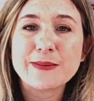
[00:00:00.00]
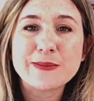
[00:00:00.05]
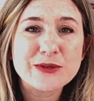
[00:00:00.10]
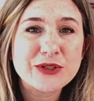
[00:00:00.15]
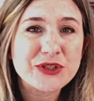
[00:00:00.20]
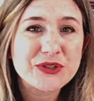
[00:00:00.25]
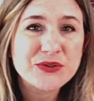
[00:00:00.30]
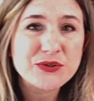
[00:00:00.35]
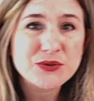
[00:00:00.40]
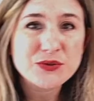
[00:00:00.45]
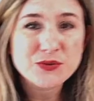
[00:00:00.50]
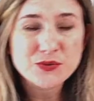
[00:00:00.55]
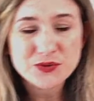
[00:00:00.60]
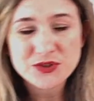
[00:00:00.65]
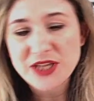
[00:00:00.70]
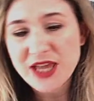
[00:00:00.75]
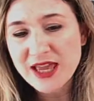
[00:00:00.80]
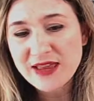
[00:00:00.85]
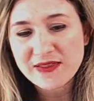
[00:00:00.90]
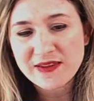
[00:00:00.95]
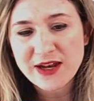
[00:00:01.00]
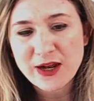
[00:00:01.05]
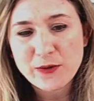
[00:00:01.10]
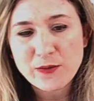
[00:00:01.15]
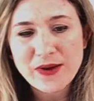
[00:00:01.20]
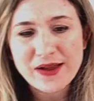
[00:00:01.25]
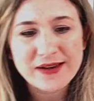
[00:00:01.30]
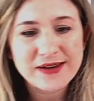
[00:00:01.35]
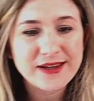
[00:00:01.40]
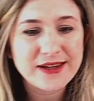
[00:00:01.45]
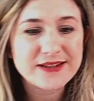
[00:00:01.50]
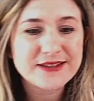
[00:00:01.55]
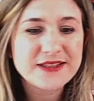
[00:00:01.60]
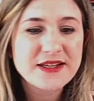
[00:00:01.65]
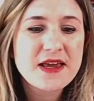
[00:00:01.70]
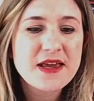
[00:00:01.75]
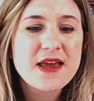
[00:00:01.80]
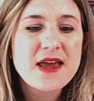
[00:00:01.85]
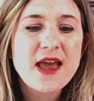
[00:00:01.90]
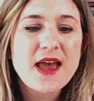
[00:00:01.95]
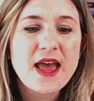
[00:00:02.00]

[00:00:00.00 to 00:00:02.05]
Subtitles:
I'm just saying that I read it.